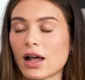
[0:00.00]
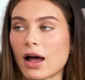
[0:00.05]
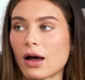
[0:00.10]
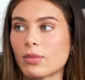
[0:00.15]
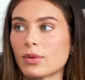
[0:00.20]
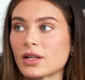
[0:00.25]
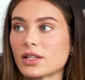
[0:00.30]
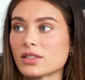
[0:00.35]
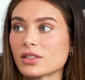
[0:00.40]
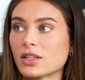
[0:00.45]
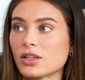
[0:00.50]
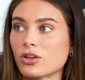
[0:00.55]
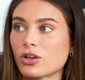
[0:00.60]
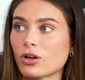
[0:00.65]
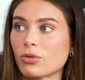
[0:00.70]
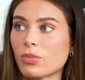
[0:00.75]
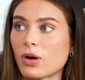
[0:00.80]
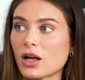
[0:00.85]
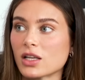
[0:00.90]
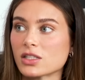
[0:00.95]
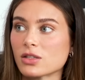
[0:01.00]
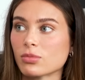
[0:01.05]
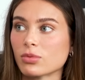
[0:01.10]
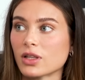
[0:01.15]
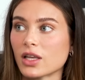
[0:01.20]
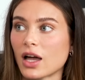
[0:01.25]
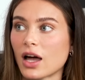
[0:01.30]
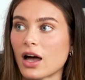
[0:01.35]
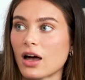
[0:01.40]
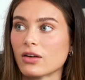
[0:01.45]
habits that you could
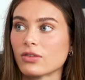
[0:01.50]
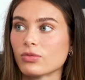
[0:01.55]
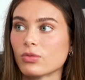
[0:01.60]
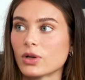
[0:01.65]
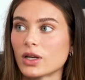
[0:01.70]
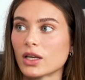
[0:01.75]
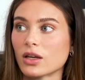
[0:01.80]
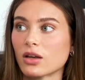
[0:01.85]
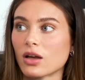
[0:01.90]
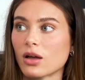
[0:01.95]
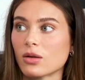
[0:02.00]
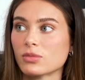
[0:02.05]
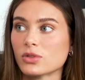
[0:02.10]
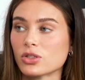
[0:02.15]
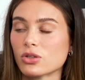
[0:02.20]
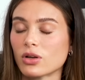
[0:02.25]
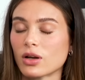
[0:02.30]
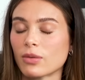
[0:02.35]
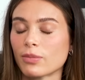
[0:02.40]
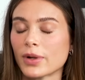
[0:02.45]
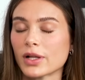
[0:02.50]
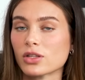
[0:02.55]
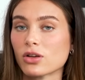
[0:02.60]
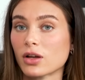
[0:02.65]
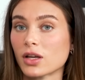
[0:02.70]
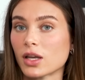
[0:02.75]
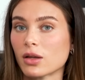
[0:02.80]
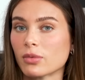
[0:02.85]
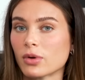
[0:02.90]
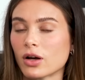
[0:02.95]
possibly have when it comes to, and I'm not
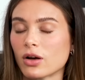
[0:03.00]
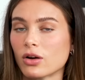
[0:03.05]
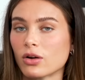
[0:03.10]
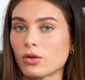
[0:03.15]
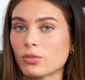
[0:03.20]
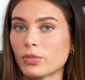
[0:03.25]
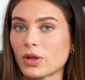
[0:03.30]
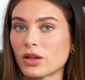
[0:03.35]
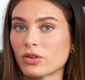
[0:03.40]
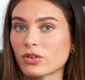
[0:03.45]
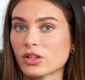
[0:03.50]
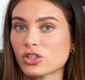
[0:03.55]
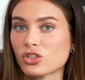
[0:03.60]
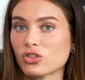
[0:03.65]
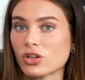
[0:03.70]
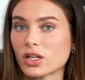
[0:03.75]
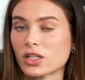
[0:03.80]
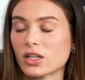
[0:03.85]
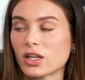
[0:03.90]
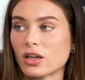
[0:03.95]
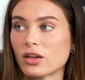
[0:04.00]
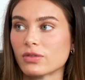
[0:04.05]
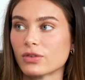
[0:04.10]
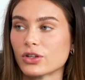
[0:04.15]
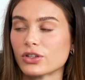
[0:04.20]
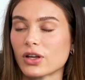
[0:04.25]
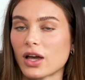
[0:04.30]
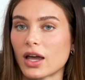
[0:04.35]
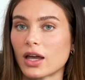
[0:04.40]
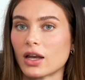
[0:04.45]
talking about being restrictive
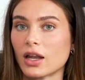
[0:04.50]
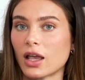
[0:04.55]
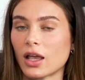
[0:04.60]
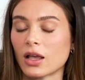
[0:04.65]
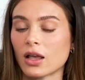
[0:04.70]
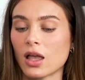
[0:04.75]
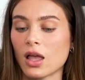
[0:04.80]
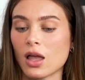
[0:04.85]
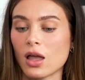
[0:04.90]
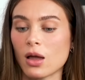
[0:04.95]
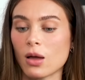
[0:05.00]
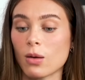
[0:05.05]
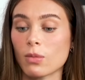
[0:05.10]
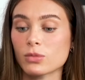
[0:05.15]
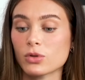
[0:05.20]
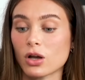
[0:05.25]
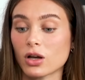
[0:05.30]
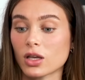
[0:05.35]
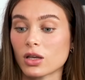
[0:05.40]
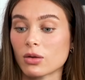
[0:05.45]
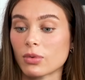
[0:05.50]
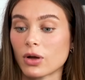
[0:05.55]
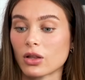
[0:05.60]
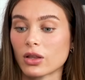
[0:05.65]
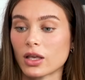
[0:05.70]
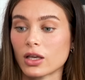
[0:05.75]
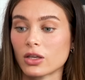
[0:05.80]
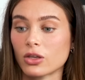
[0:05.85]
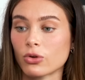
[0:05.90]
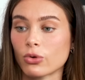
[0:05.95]
or dieting, I'm talking about
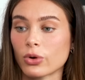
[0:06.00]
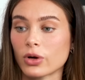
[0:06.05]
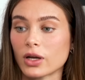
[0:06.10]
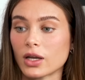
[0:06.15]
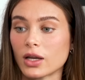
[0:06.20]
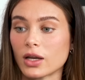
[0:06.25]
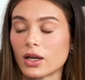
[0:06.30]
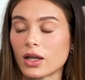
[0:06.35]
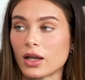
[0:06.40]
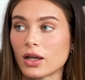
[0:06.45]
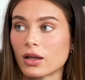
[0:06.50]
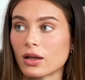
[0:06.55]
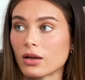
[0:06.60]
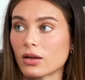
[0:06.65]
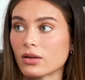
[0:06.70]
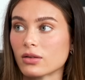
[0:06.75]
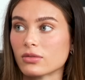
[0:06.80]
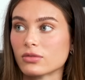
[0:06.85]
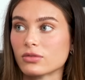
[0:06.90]
like you're eating